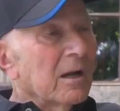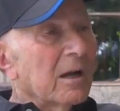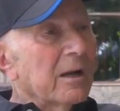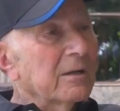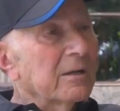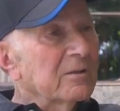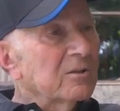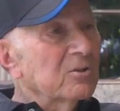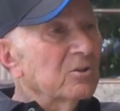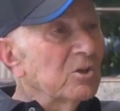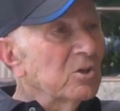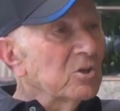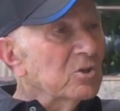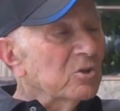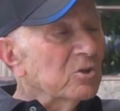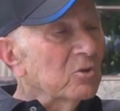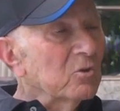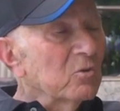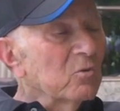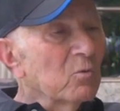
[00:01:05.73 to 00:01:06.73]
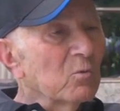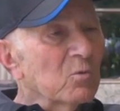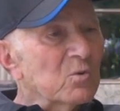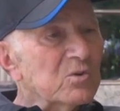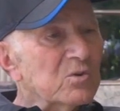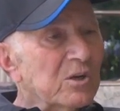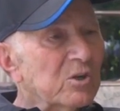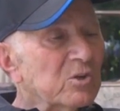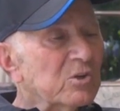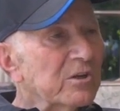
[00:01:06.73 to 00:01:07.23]
I had a teacher who
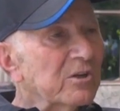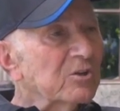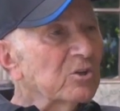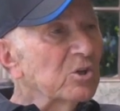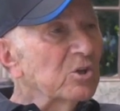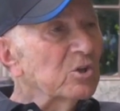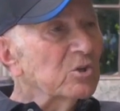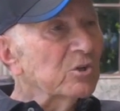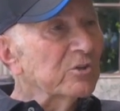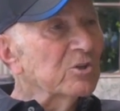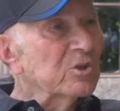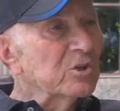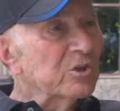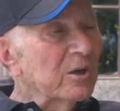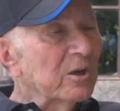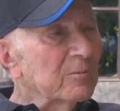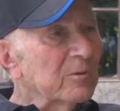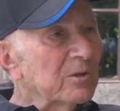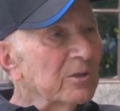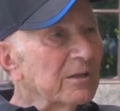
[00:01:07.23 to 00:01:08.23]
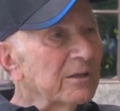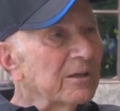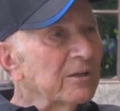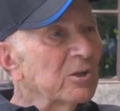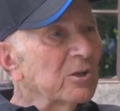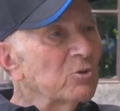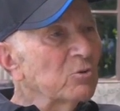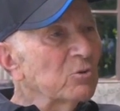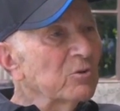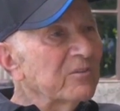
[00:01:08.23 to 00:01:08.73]
was actually a teacher in Germany
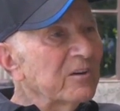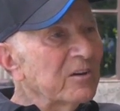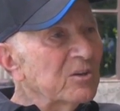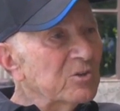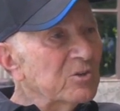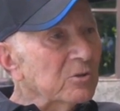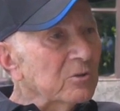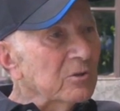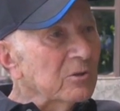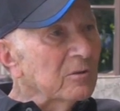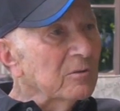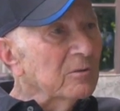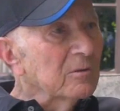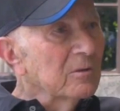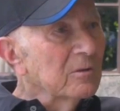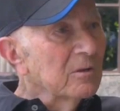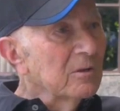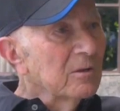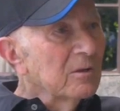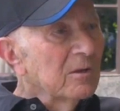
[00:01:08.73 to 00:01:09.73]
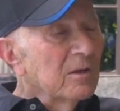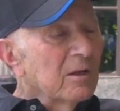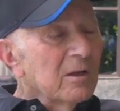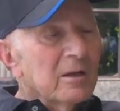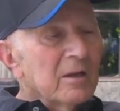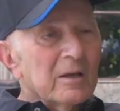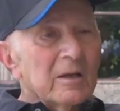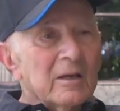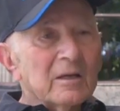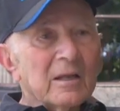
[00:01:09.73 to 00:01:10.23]
in a university.
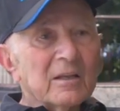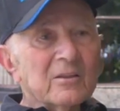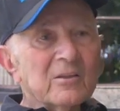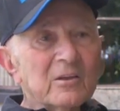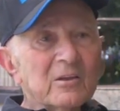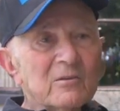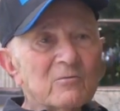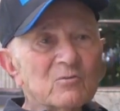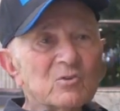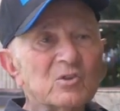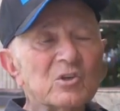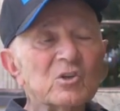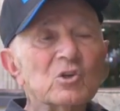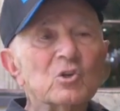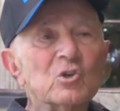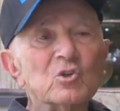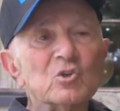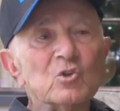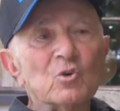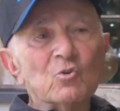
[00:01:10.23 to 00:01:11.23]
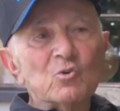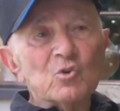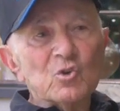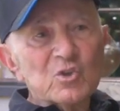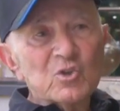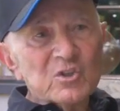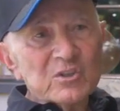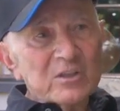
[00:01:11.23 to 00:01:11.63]
And I think he was teaching social